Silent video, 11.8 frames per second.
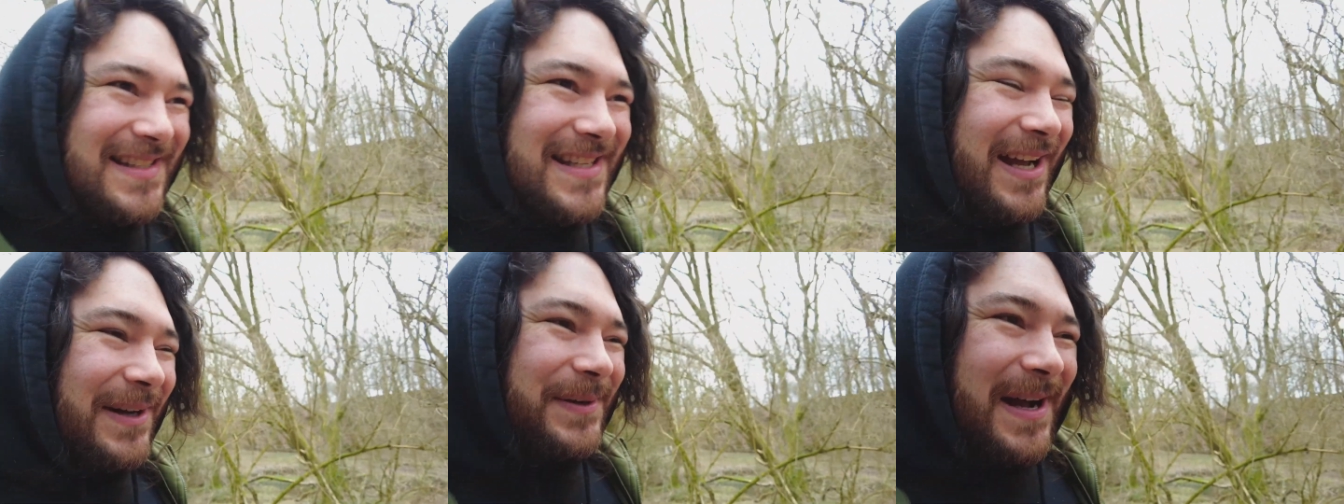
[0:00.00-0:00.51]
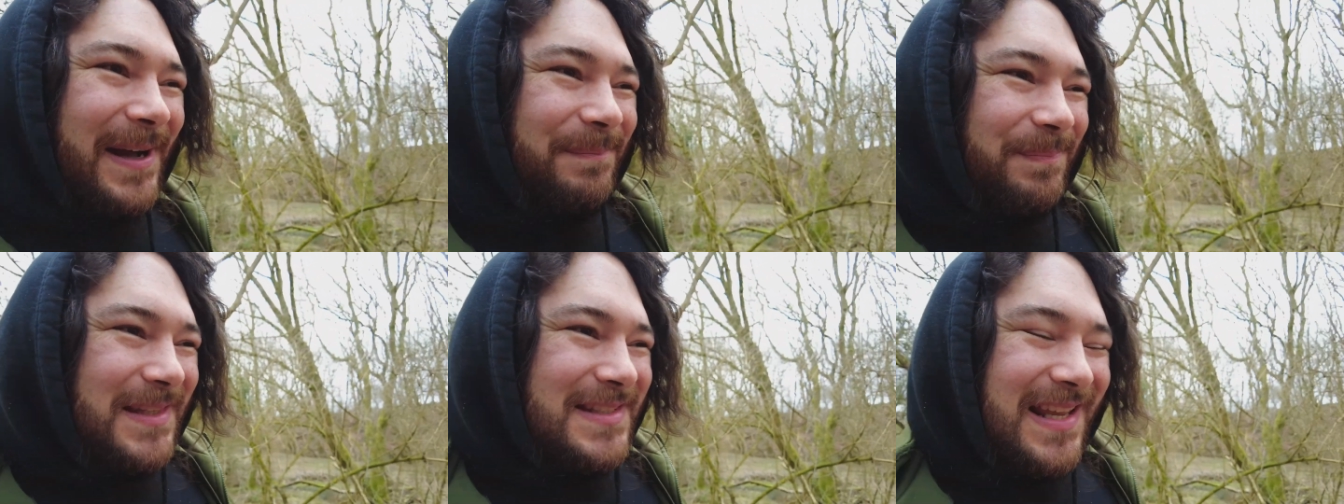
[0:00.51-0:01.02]
so
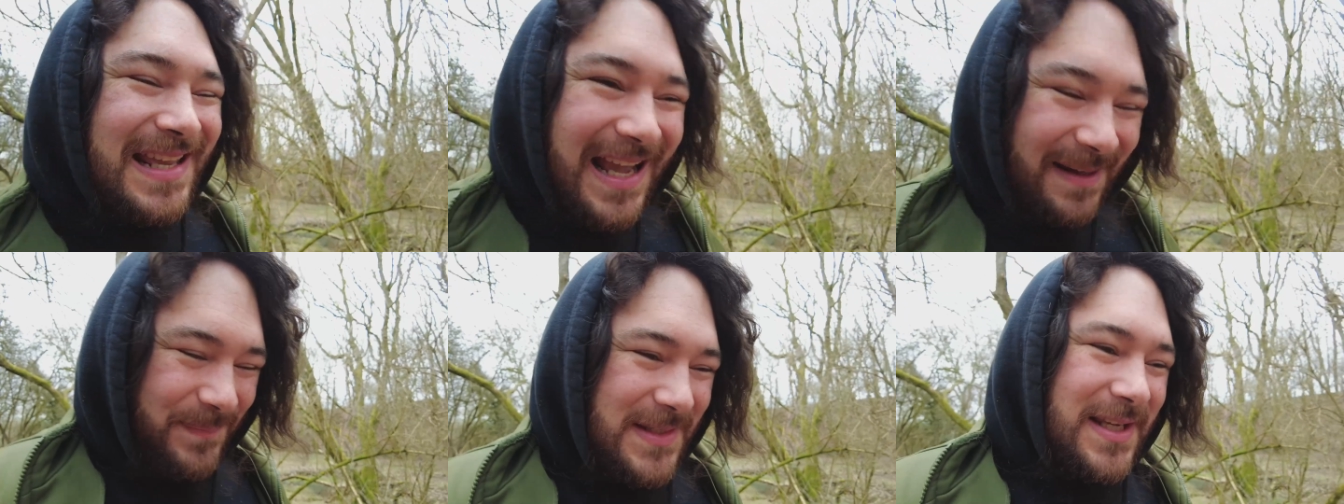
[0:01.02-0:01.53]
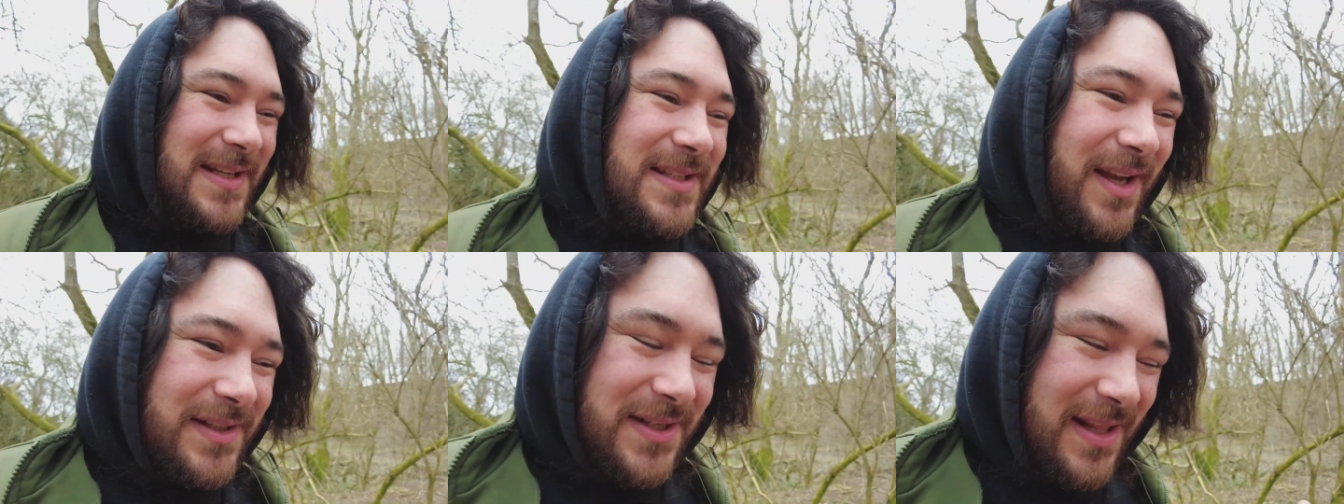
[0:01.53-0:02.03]
um, so yeah, so,
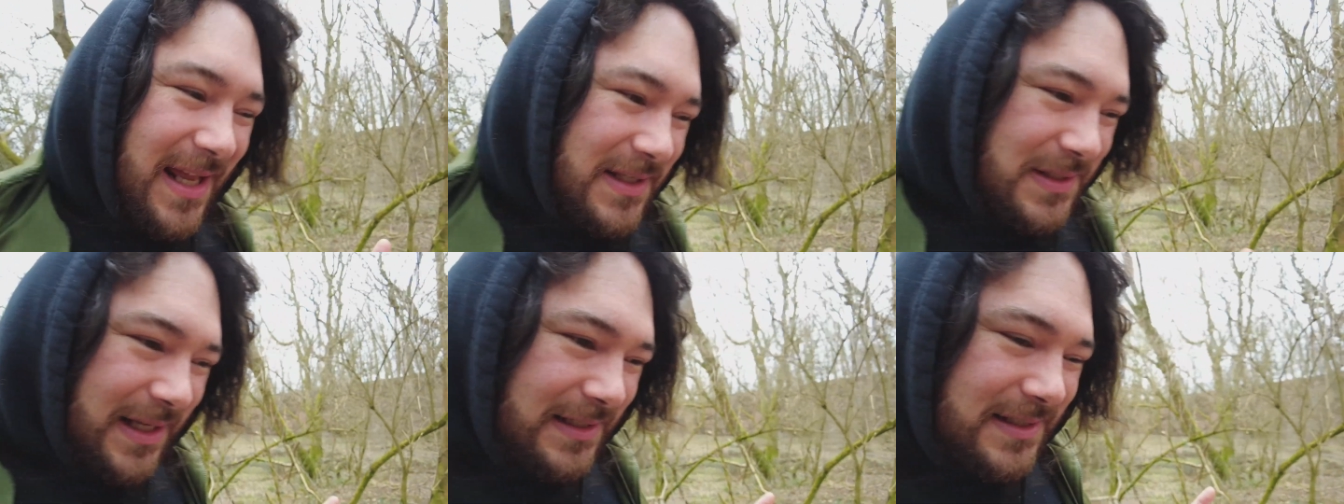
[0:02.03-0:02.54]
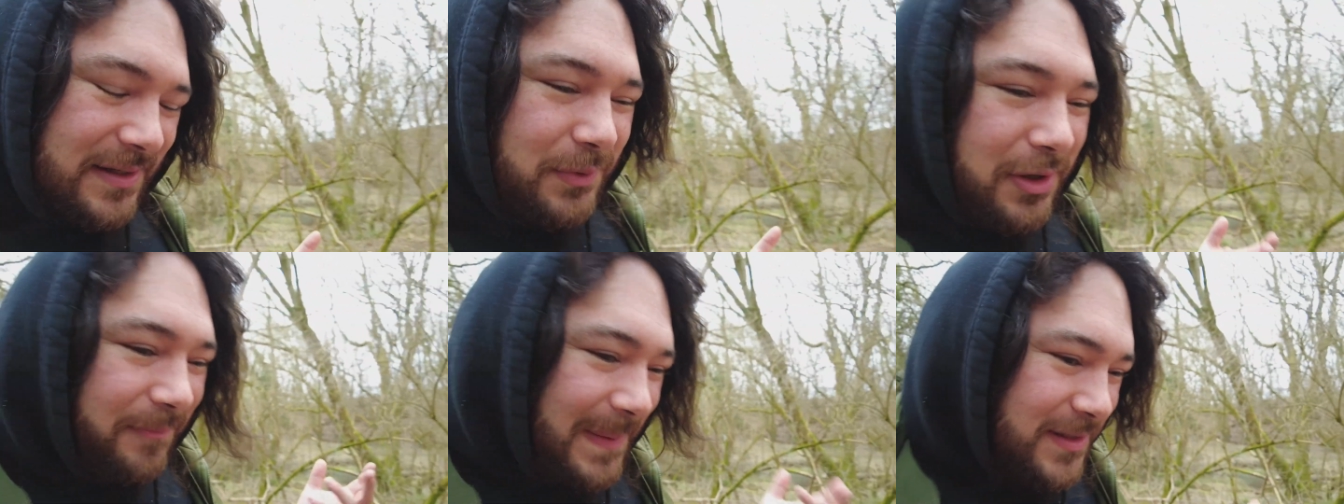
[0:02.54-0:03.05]
so so that's that's so
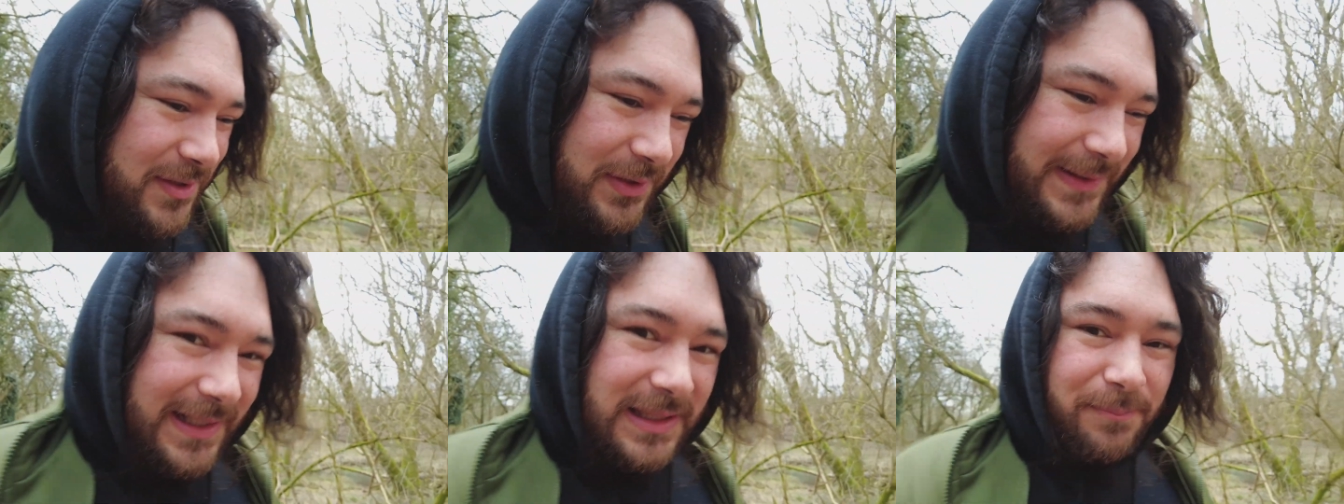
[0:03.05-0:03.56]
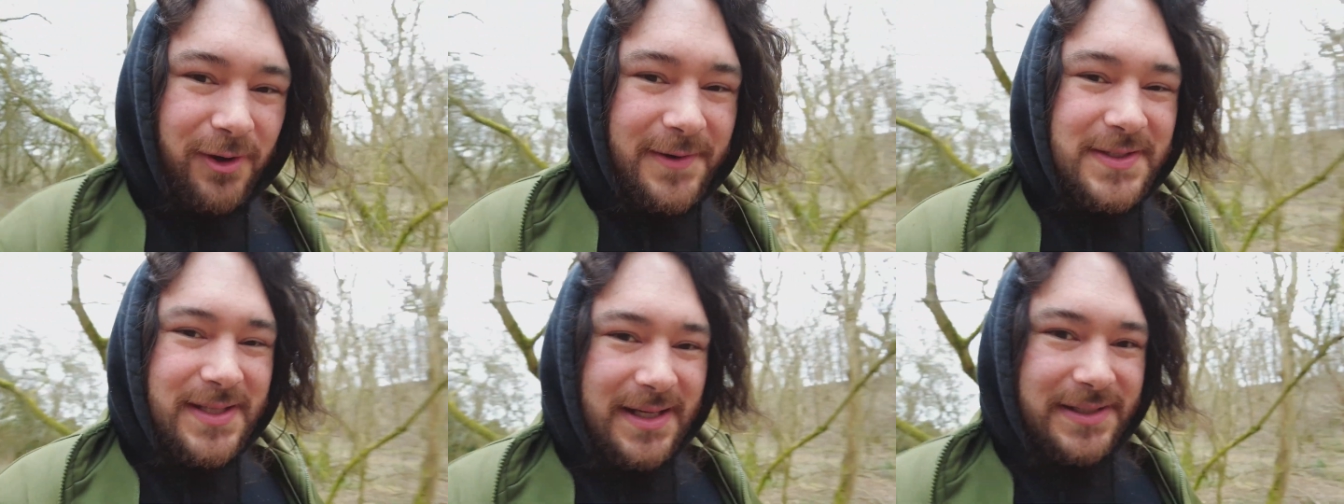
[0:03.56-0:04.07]
what I've been doing in the
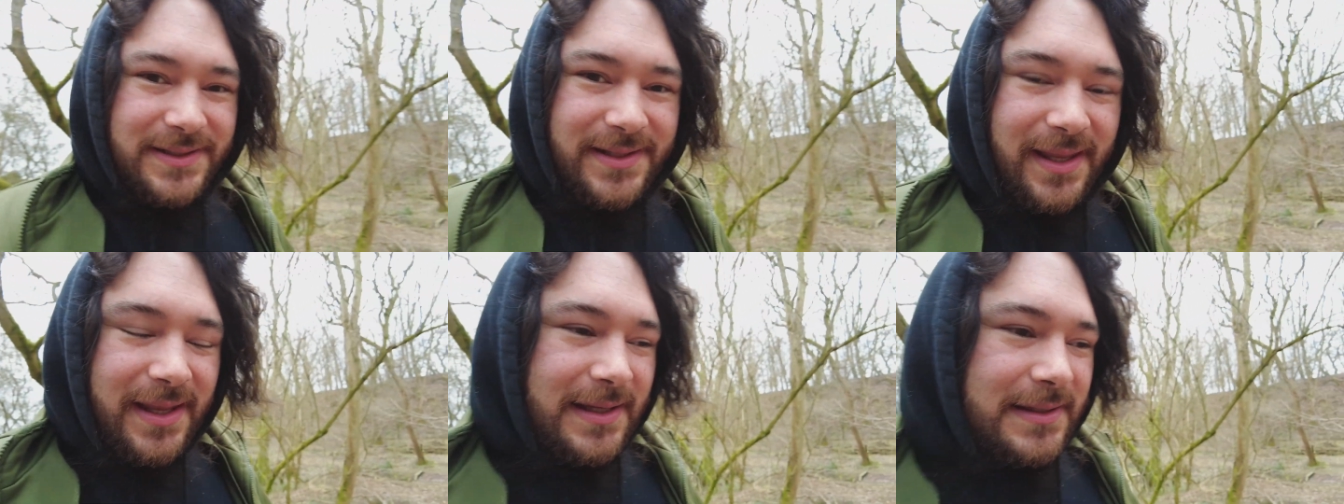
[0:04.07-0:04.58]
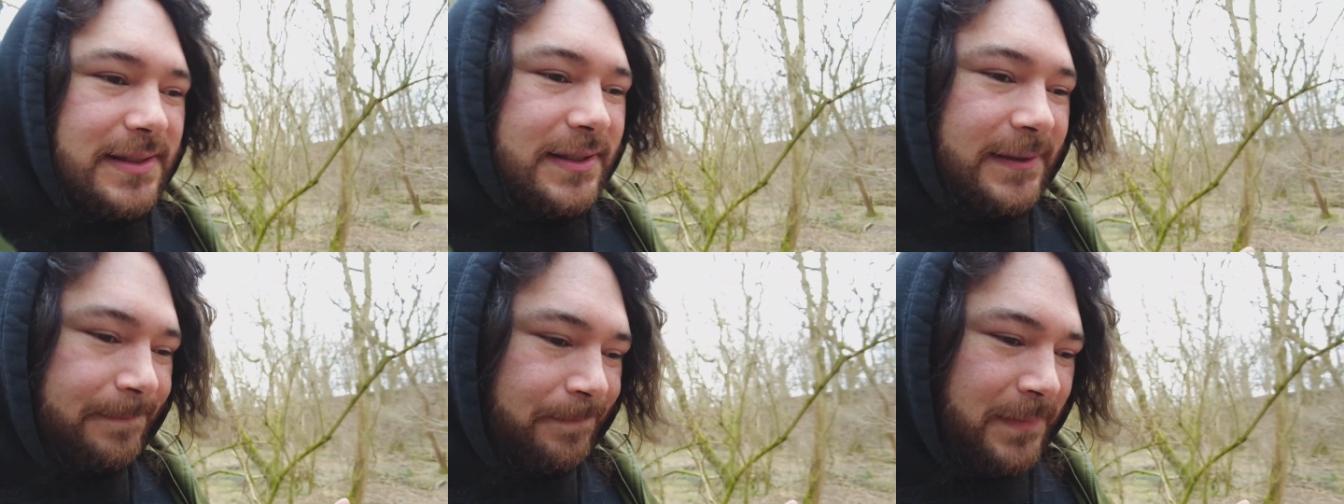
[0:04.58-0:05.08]
process is,
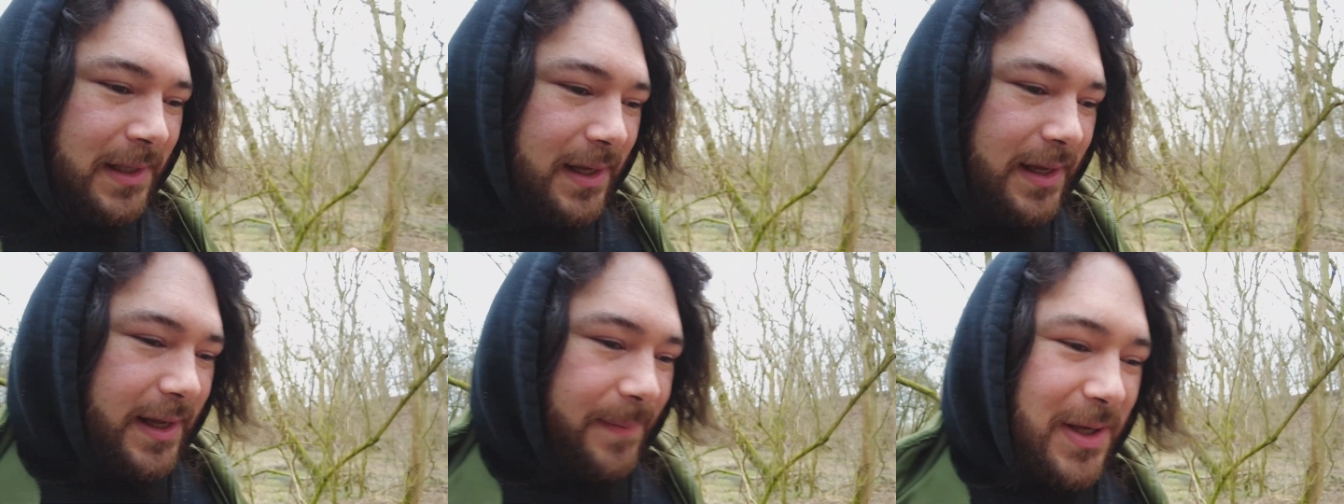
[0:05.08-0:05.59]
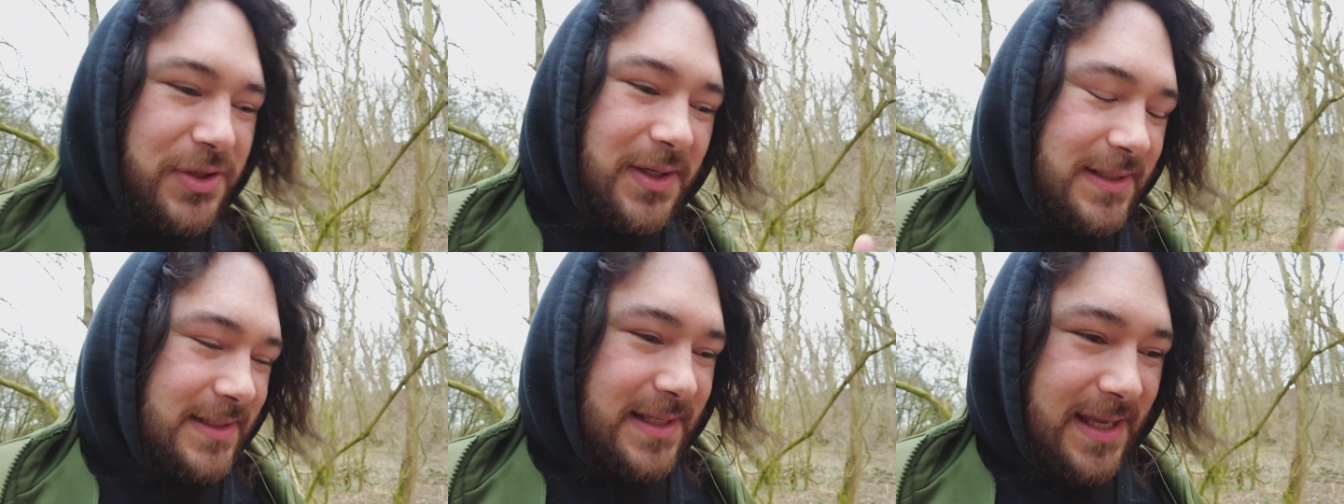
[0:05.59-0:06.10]
um, as you
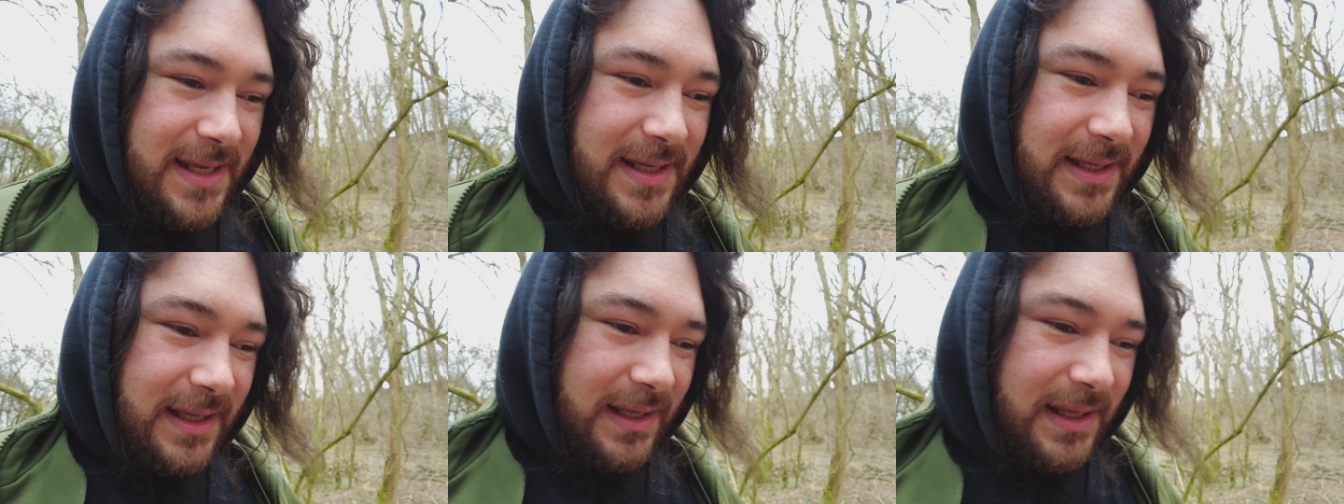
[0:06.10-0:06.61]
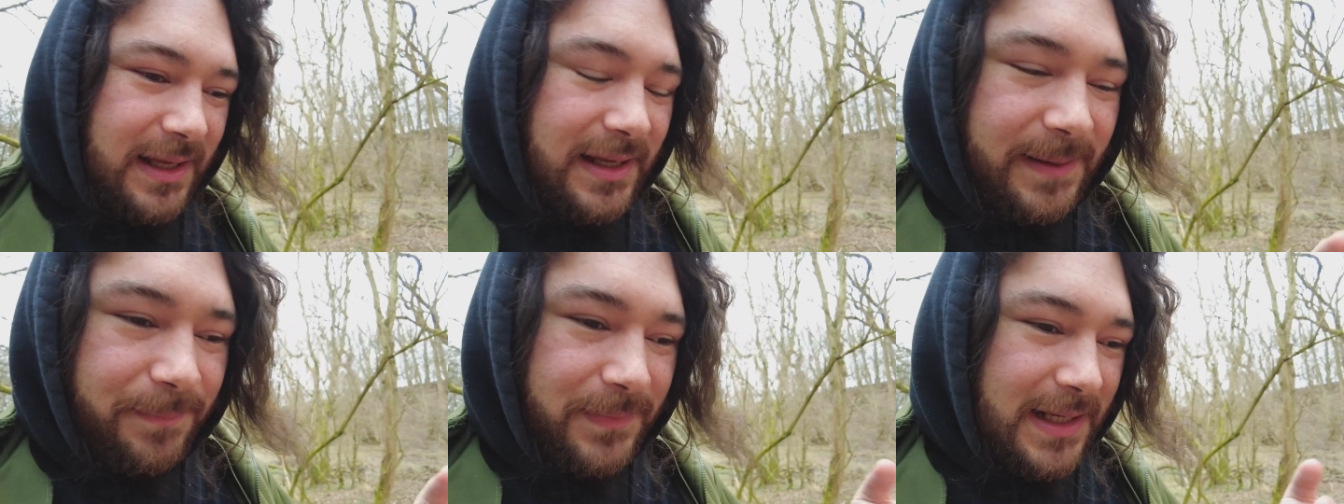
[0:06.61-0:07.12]
can see
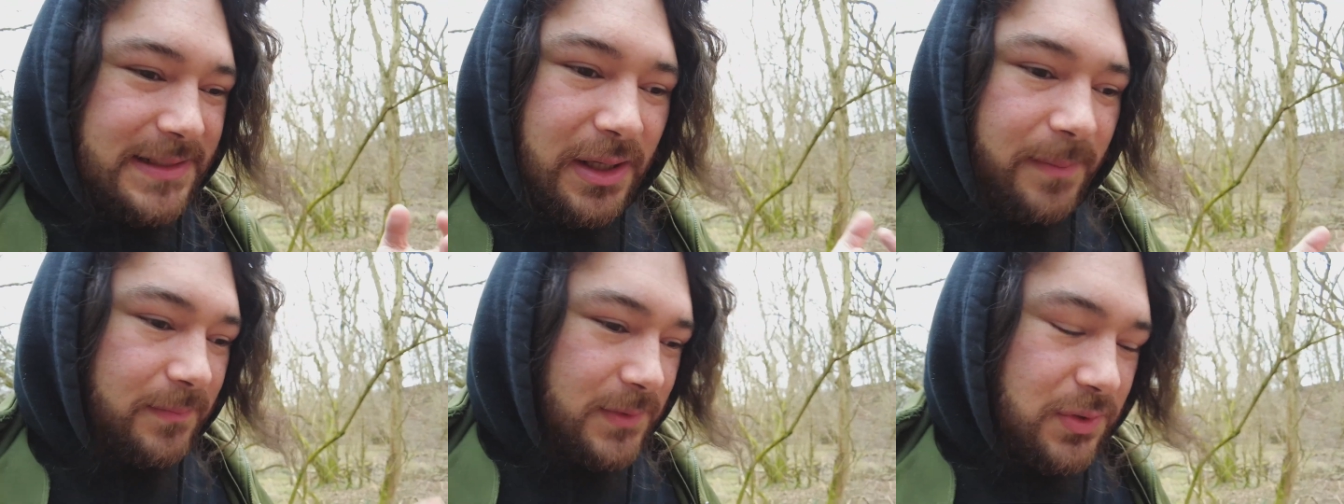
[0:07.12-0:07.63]
um, as I'm